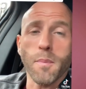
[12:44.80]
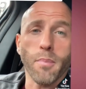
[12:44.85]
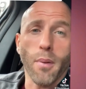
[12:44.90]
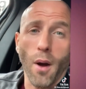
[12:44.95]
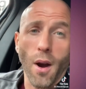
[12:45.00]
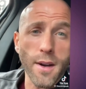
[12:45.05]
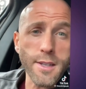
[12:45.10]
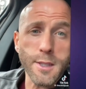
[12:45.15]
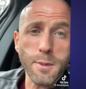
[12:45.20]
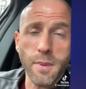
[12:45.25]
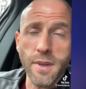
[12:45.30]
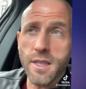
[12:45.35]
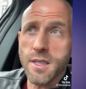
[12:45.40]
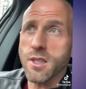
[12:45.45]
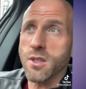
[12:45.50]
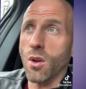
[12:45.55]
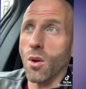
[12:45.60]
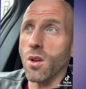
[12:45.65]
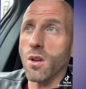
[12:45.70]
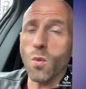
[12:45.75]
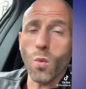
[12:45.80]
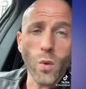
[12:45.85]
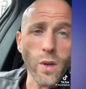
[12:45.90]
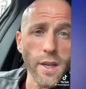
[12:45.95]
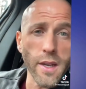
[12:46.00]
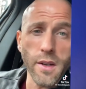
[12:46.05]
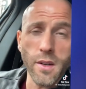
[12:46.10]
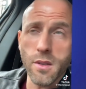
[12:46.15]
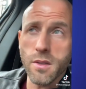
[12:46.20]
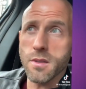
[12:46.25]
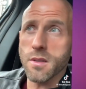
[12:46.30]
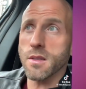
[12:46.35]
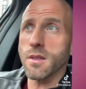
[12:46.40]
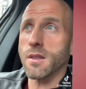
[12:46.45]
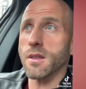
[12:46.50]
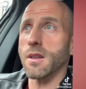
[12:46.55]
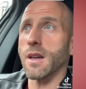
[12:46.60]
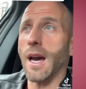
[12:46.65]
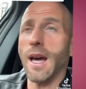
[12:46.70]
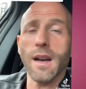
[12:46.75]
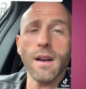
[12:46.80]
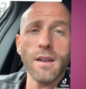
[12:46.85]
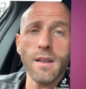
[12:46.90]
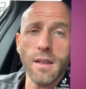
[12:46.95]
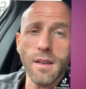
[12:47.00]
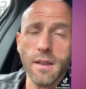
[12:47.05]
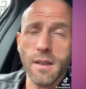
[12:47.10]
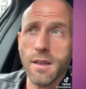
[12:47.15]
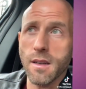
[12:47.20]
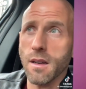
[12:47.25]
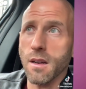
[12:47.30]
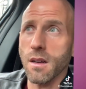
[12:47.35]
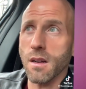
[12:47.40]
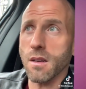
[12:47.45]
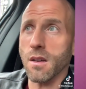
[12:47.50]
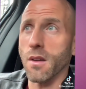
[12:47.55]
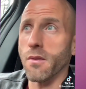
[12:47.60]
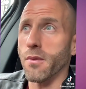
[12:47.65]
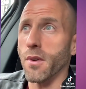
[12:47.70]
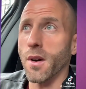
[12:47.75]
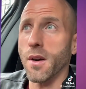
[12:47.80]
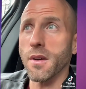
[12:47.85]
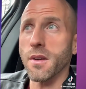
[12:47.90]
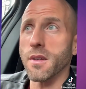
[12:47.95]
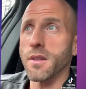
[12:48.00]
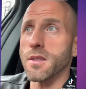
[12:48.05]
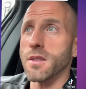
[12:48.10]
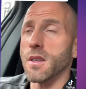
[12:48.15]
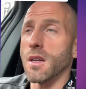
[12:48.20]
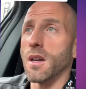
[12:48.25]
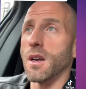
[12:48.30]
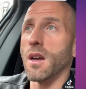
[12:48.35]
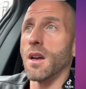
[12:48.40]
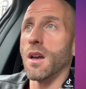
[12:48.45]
parts being stolen, wheels, catalytic converters,